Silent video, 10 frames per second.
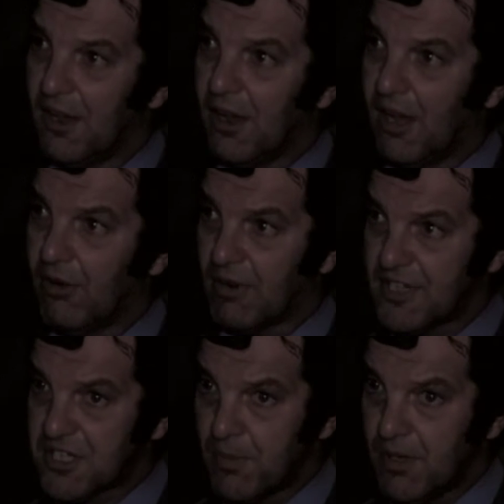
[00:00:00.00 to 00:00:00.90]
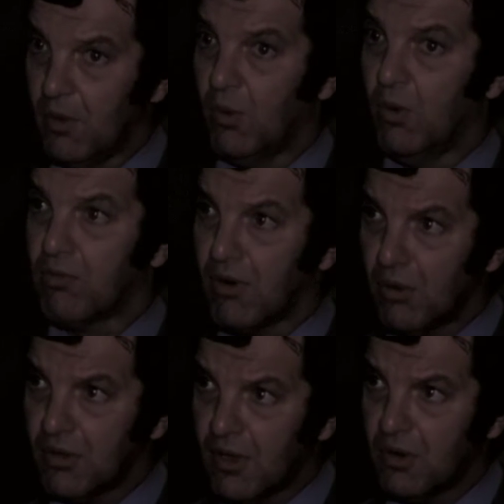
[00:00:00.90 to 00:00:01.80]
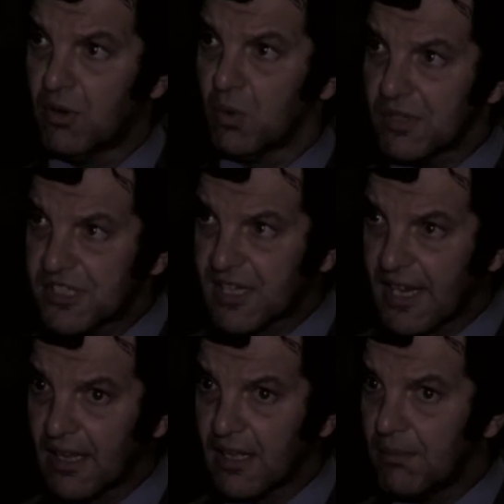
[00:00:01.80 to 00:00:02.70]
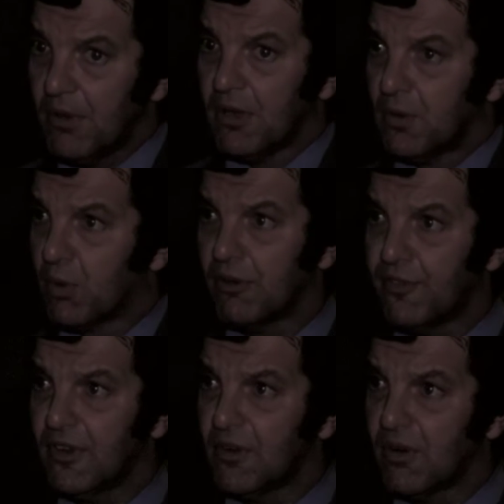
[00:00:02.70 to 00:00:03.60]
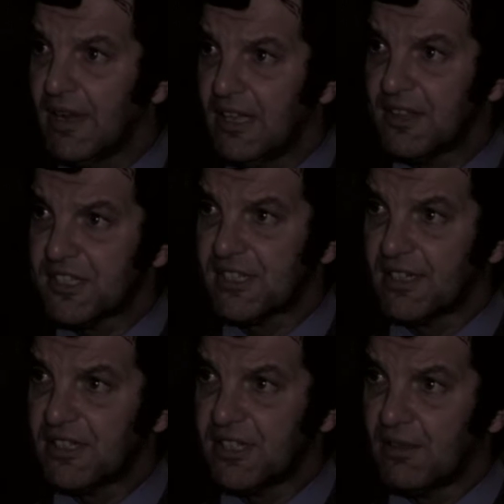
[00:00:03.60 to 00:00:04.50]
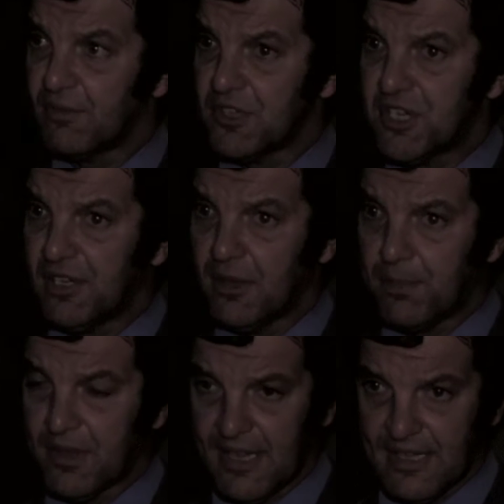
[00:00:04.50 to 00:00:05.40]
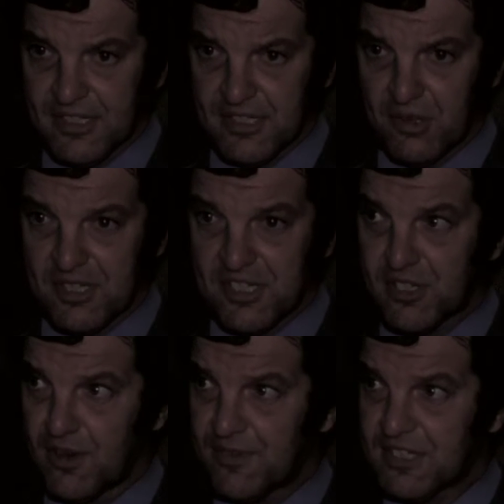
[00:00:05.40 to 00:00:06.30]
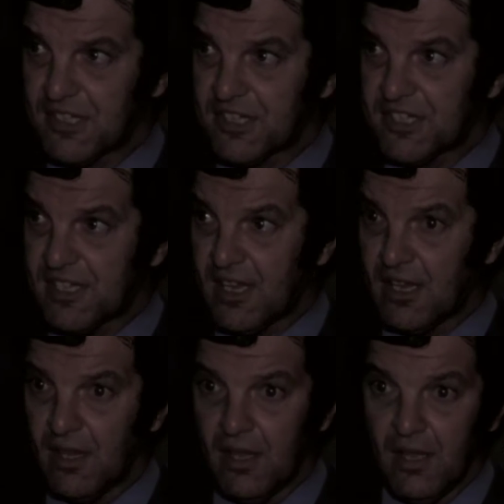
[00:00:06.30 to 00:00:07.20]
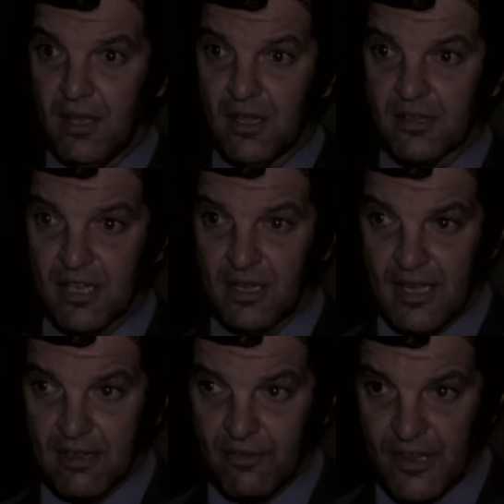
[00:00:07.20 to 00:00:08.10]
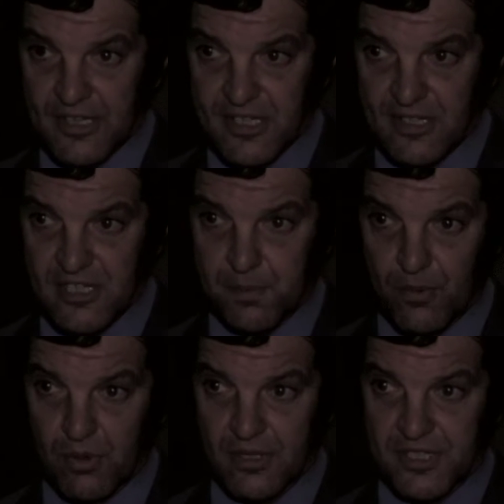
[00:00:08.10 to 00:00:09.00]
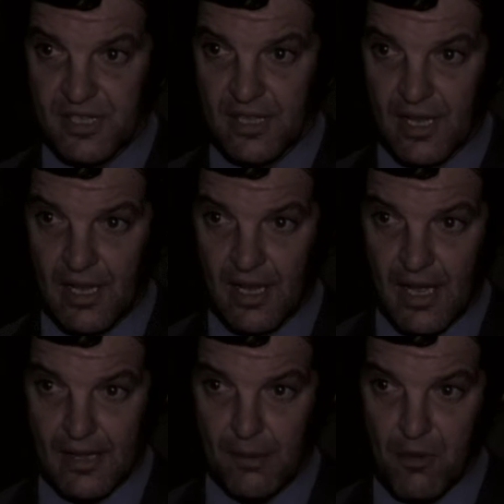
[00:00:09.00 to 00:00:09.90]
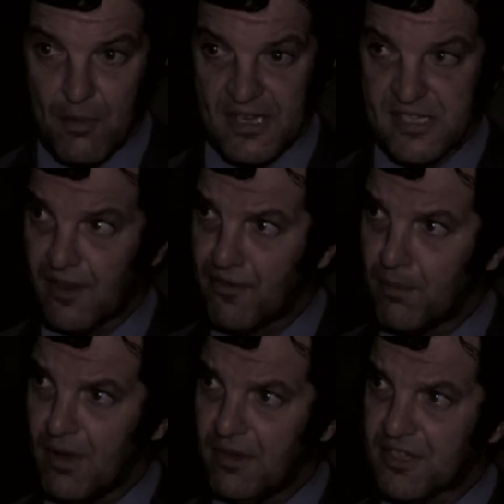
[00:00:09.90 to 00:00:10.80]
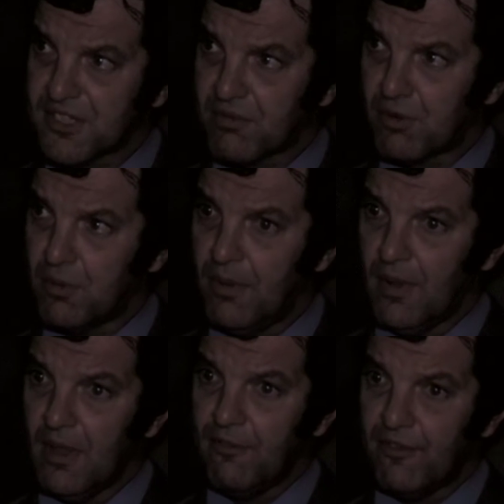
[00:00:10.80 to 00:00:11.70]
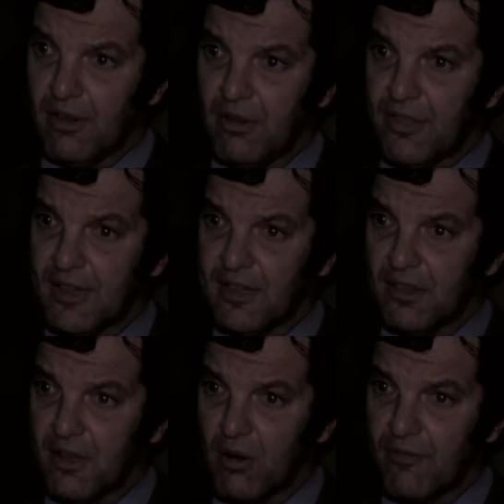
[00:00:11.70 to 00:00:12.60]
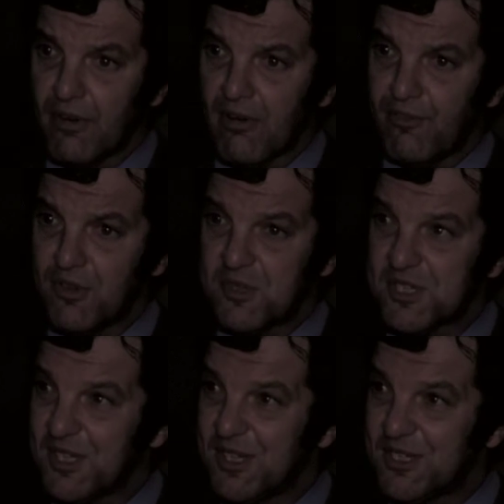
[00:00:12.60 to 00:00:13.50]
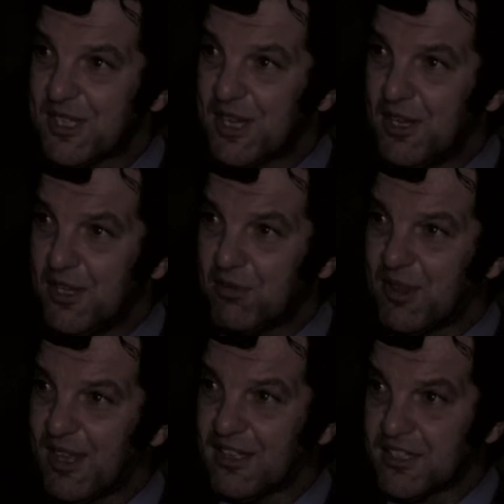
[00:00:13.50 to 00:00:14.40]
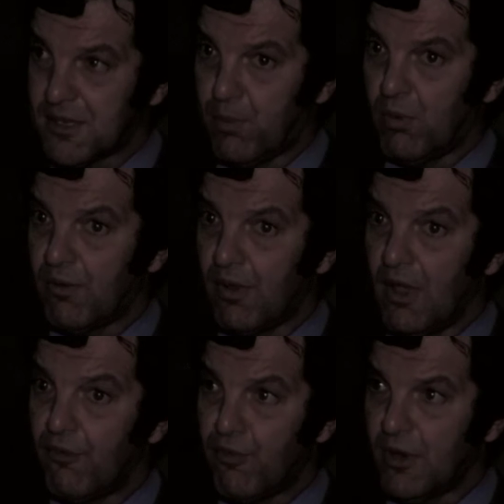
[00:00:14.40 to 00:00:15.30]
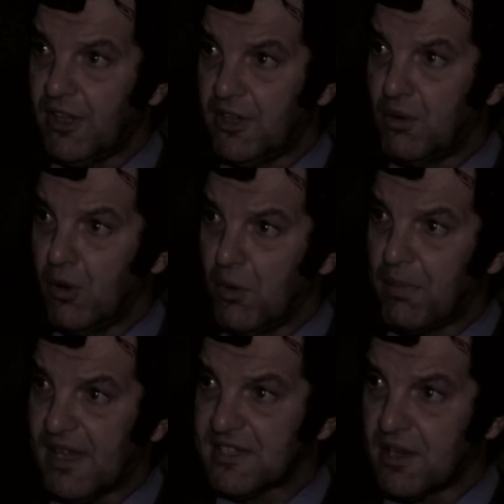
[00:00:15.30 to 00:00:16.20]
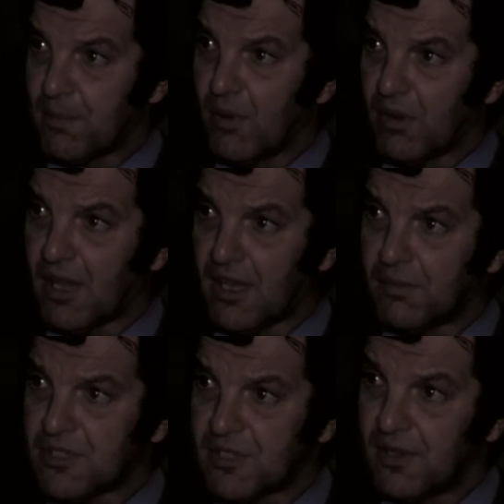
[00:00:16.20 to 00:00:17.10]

uh, Richmond or Roanoke or Salem, Norfolk, or any of the cities in Virginia. But that is no disservice to the state because a lot of us in sports, and uh, I number myself among this group, feel that uh, there are very few cities in the country that can support 42 home basketball games